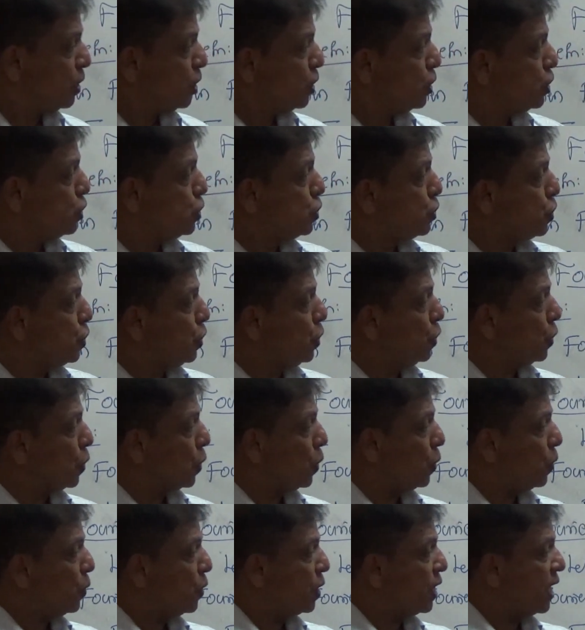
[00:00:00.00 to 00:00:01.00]

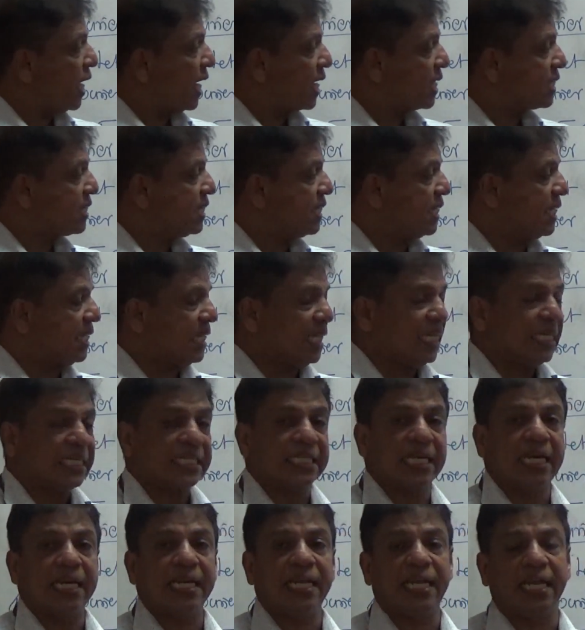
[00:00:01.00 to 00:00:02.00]
0 x greater
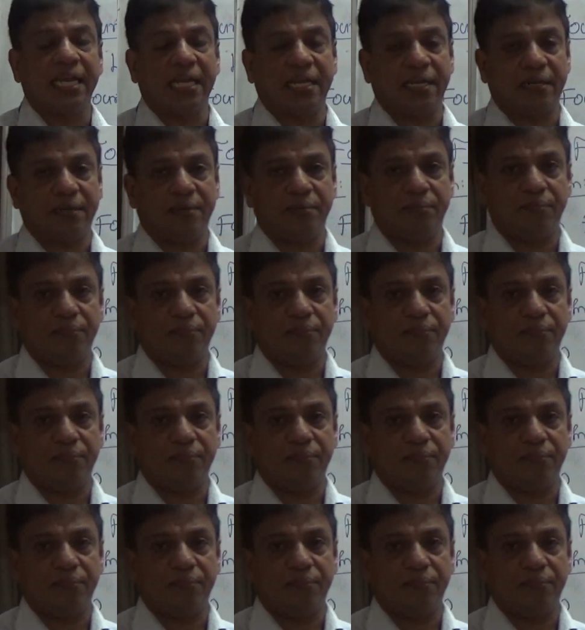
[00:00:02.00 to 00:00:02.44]
than a.